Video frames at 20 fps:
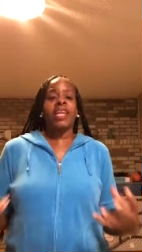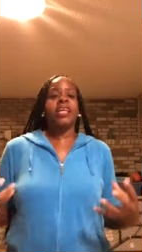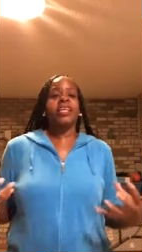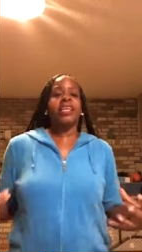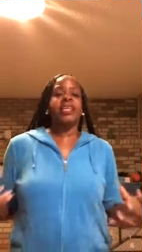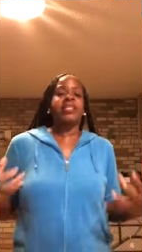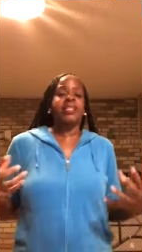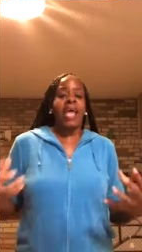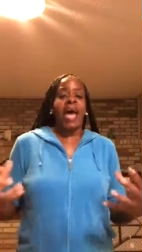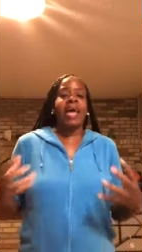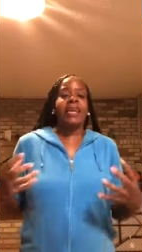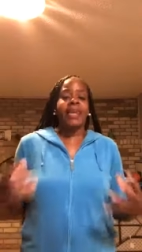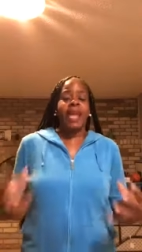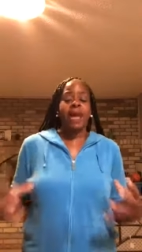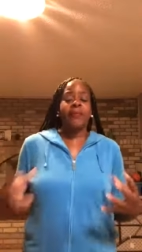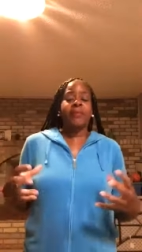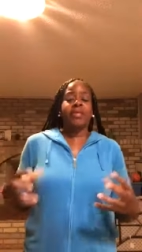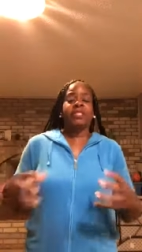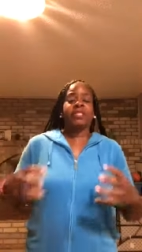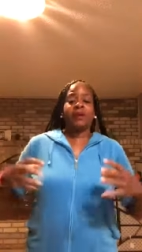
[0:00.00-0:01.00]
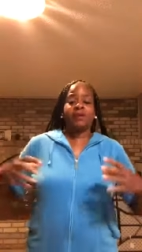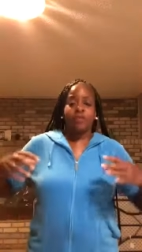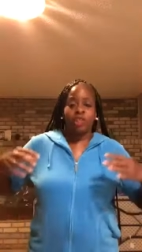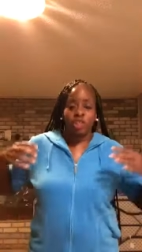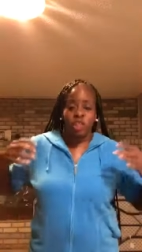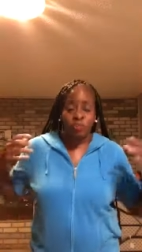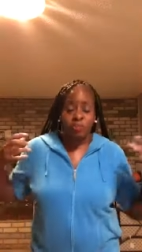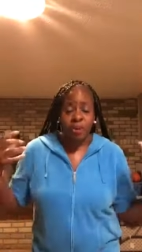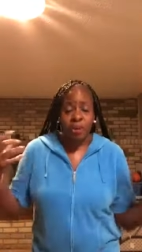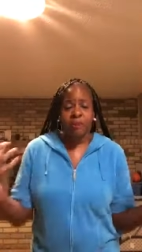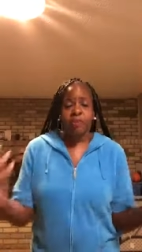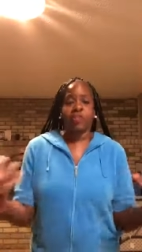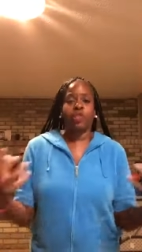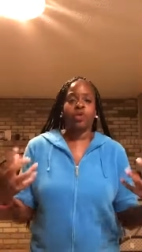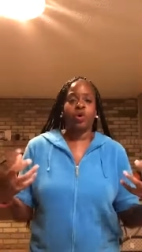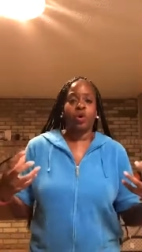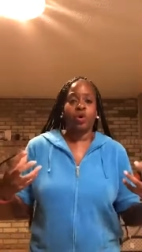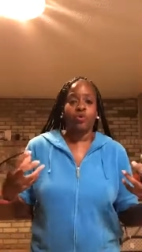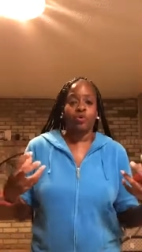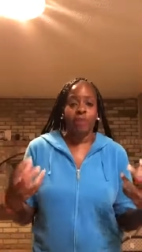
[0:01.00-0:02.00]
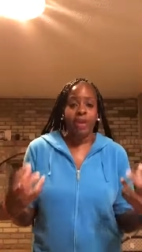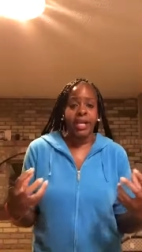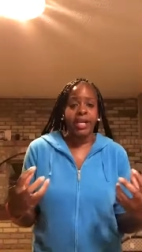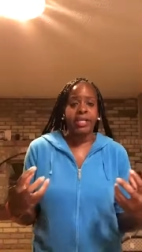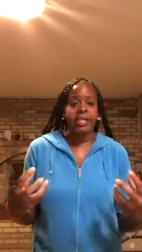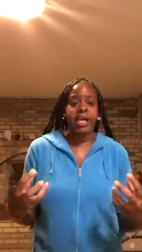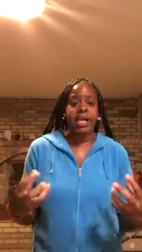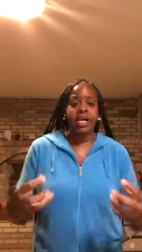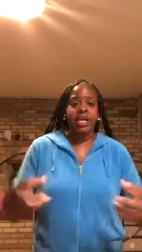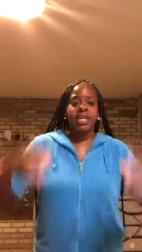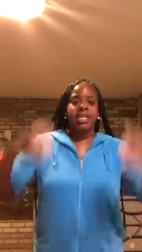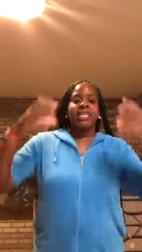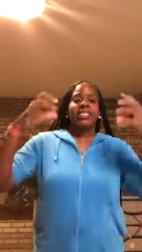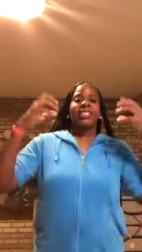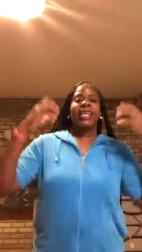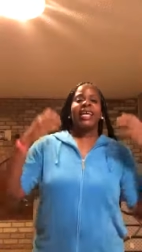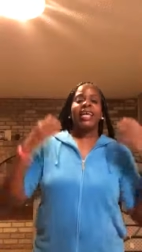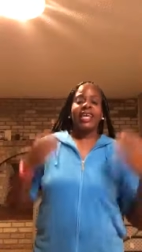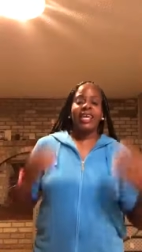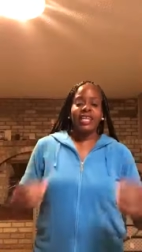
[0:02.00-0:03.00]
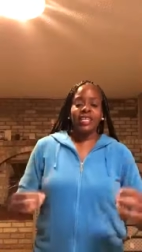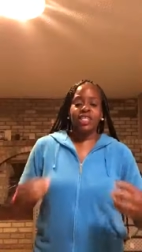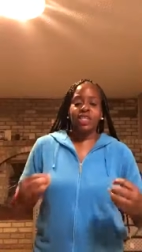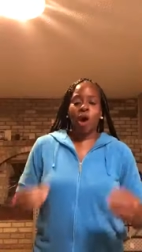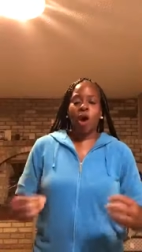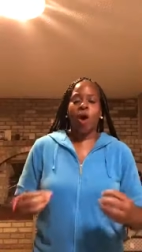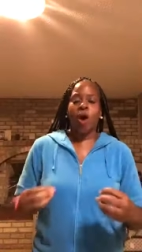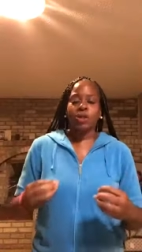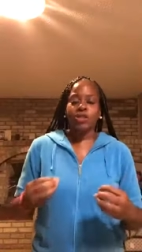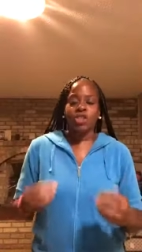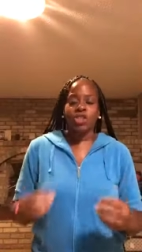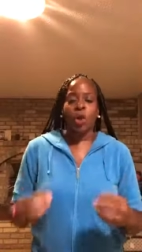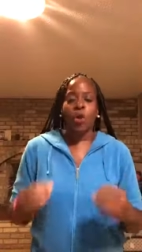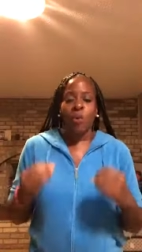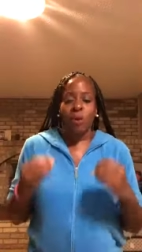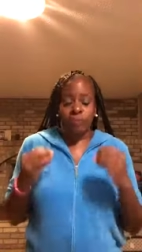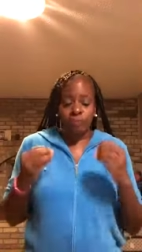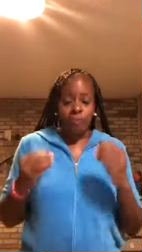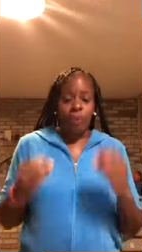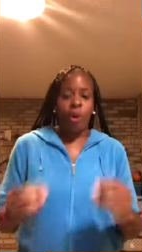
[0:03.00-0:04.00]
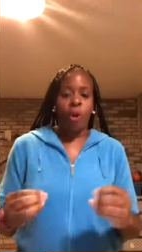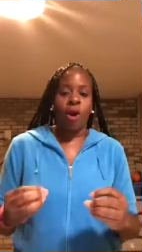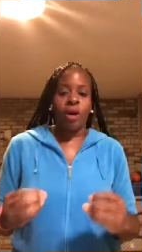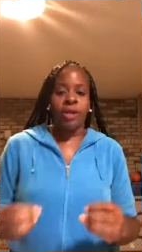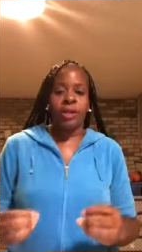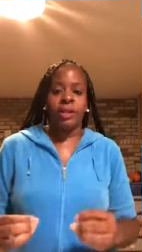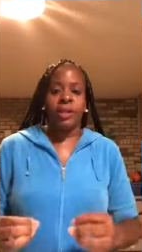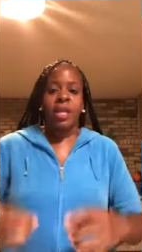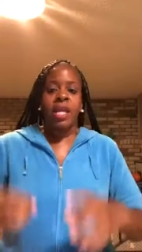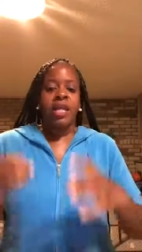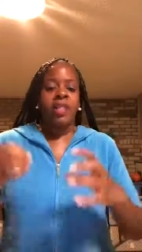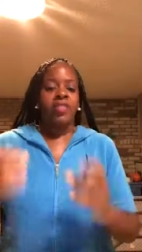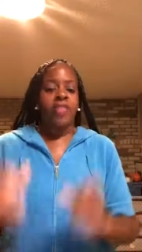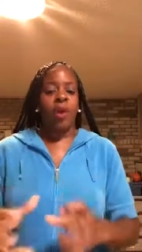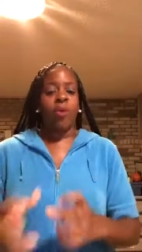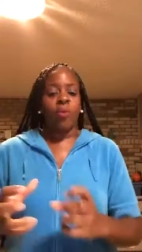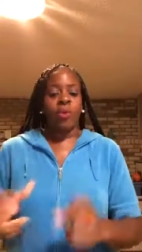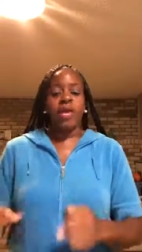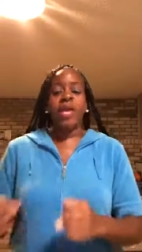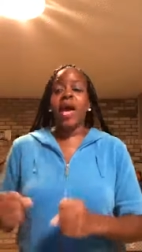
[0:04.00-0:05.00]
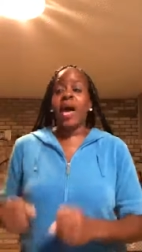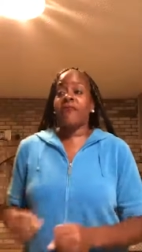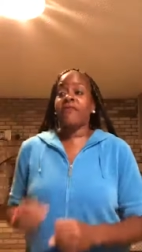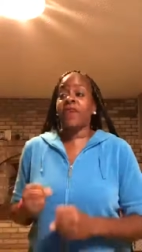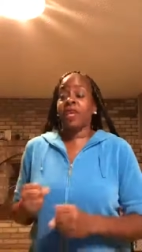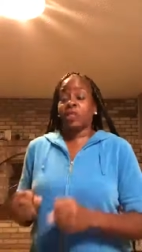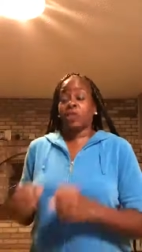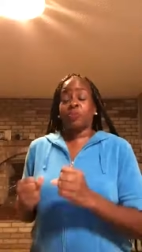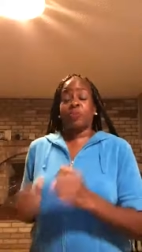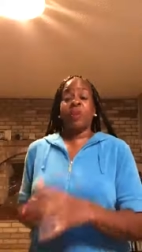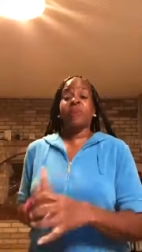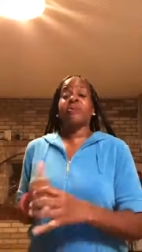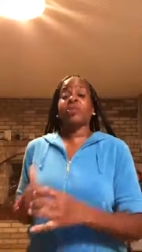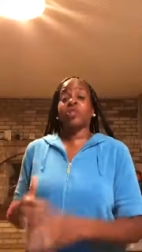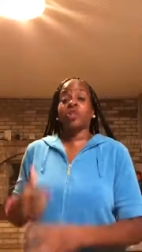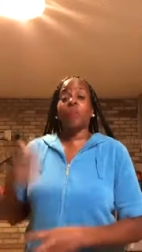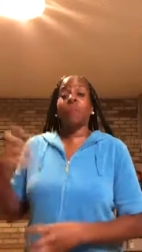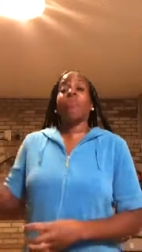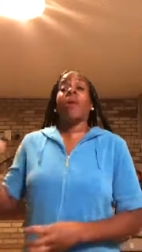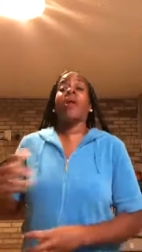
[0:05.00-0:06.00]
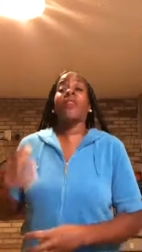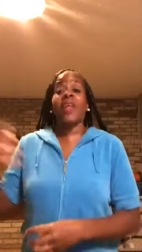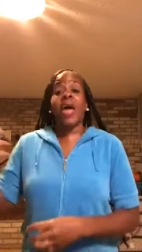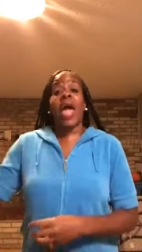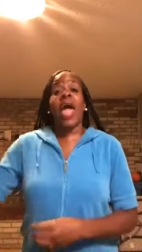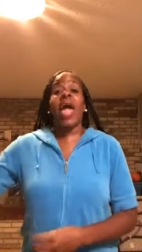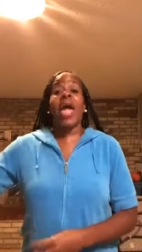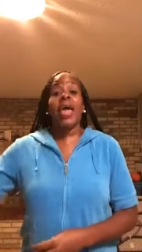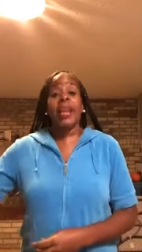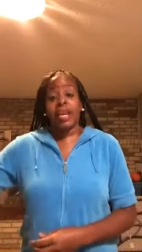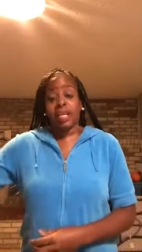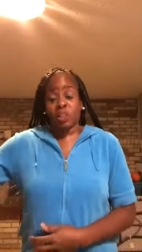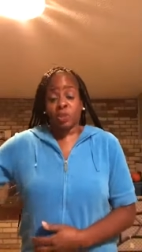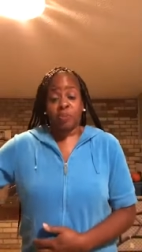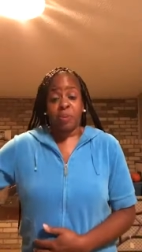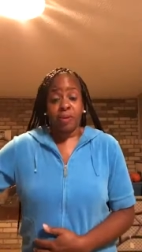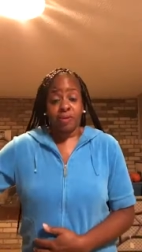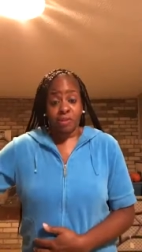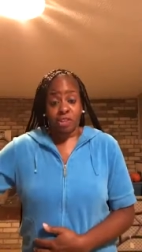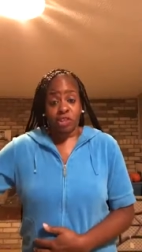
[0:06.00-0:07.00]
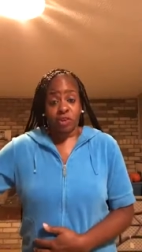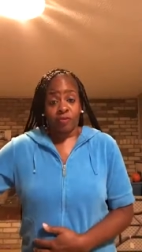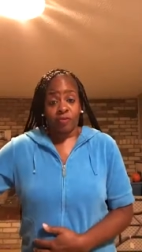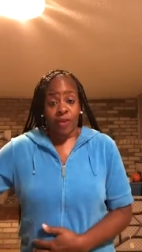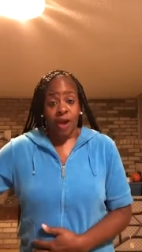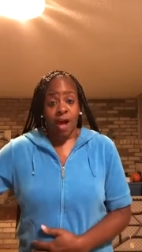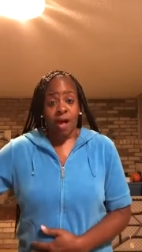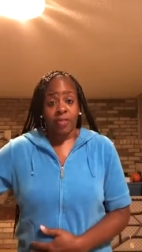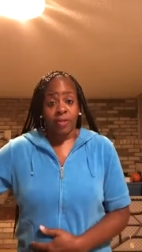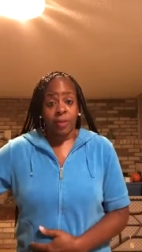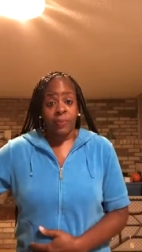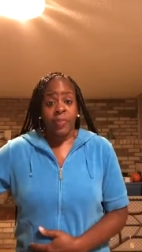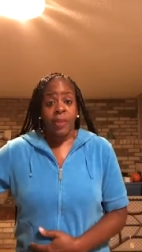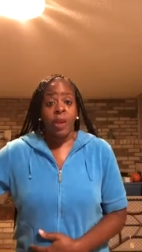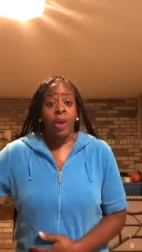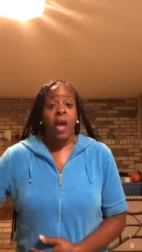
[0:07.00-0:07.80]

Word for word: in the dynamics of the spiritual arena, that it is also important that we have a spiritual mother and a spiritual father.